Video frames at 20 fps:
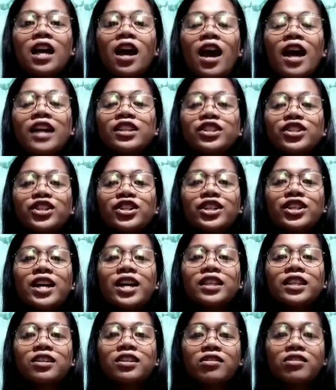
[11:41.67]

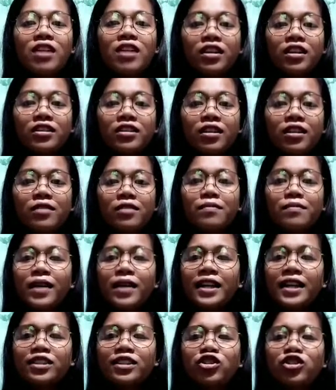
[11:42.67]
internet connection,
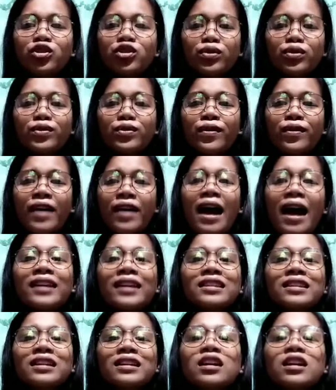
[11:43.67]
but due to that